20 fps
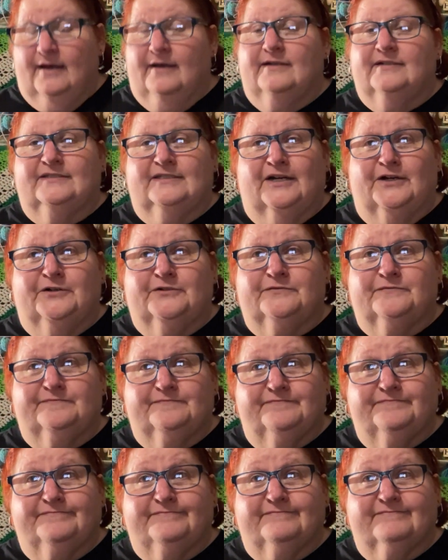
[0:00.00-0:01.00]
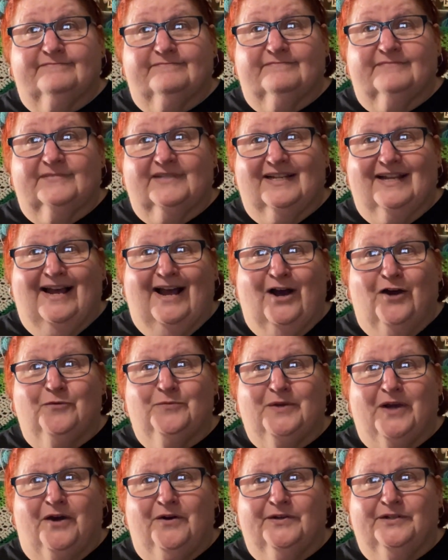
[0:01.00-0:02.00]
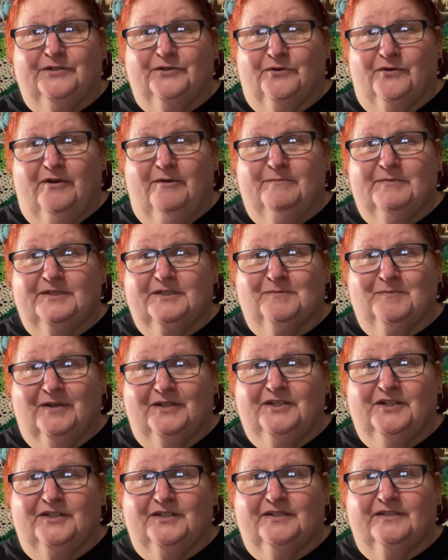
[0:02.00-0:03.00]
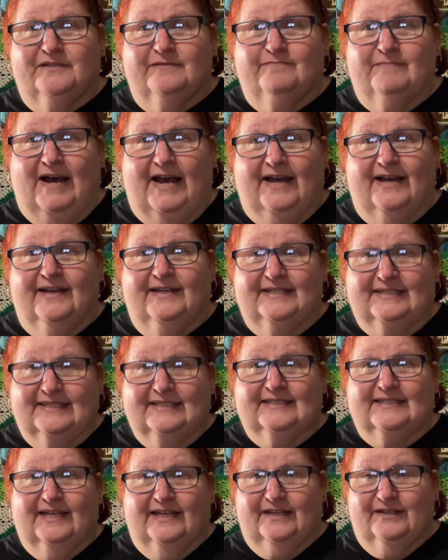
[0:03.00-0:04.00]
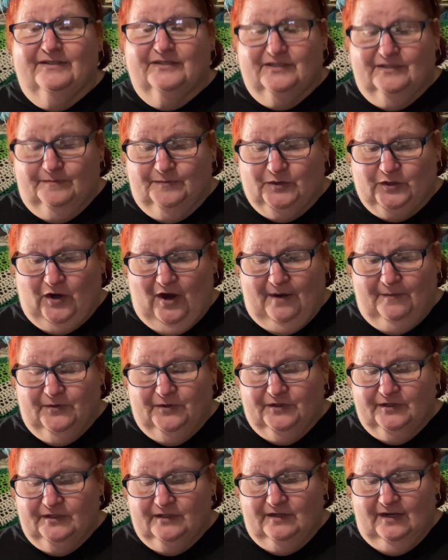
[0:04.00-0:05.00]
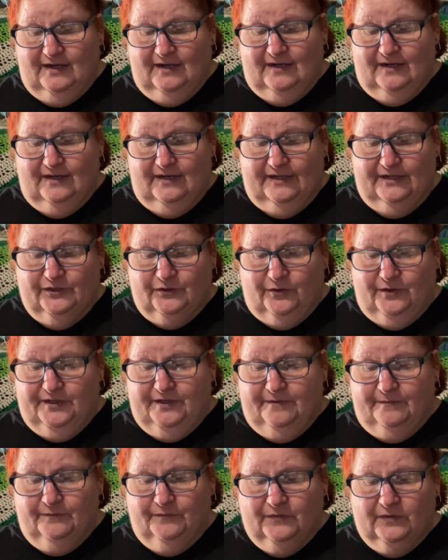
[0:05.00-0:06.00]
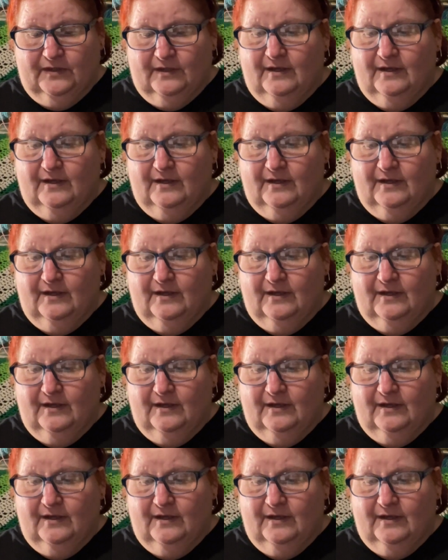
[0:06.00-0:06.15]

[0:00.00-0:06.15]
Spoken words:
so, I hope y'all enjoy them as much as my existing subscribers enjoy them.